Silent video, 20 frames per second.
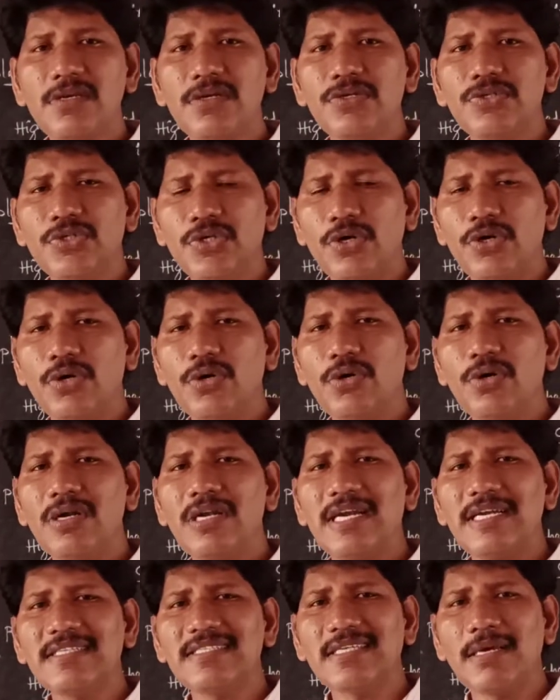So
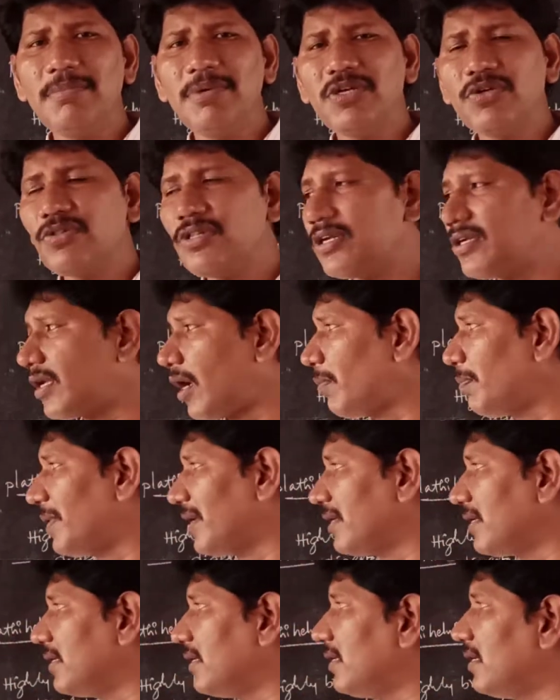let us come into the
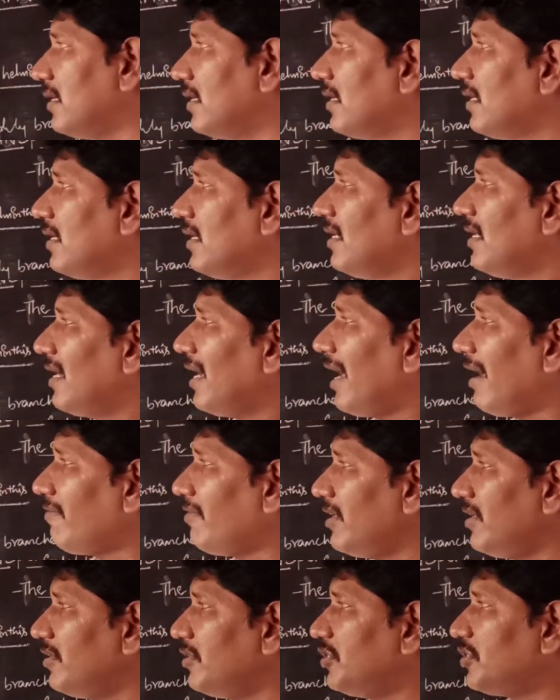topic
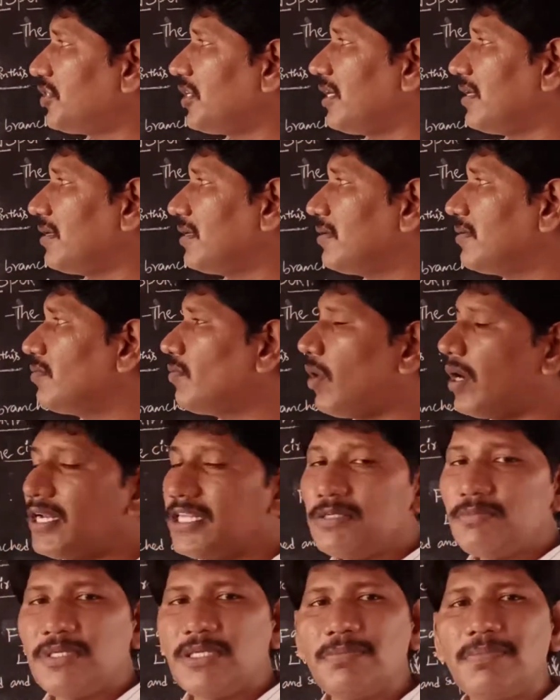evolution. What do
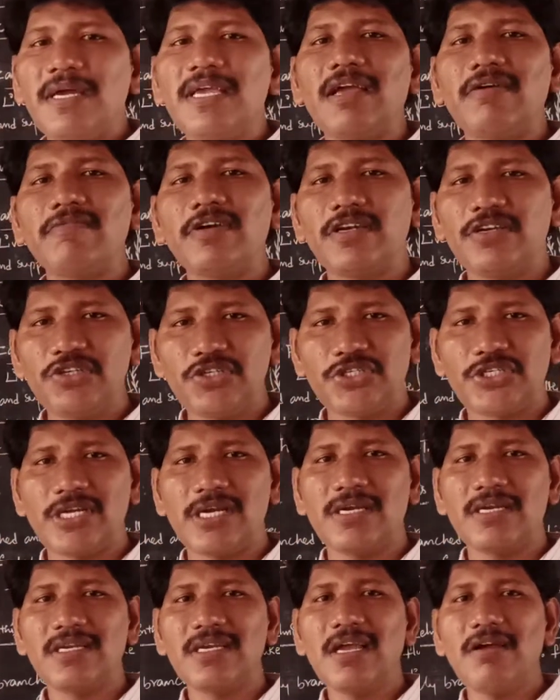you mean by
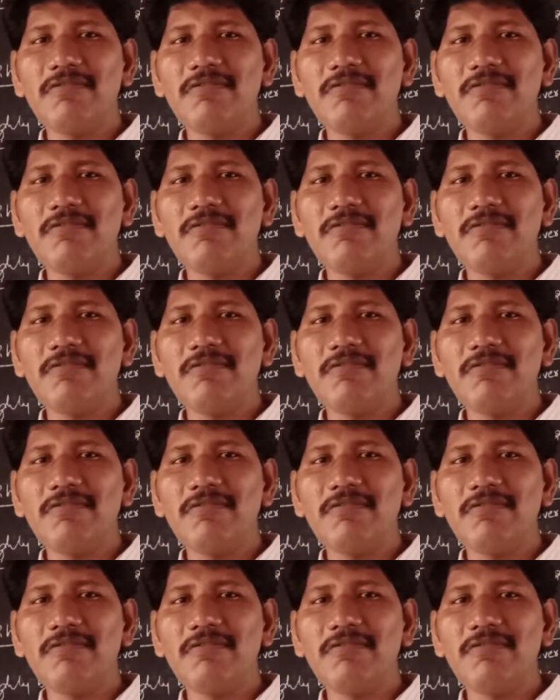evolution?